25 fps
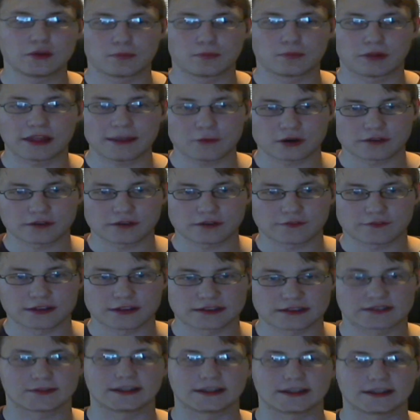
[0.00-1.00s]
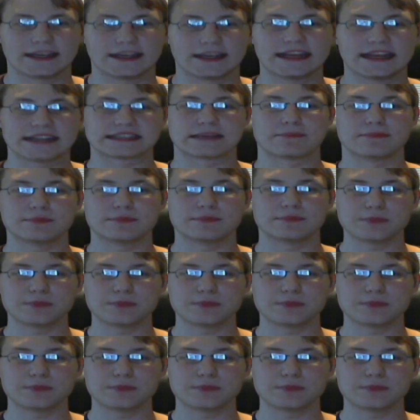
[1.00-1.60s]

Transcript: Now, if you play more defensively,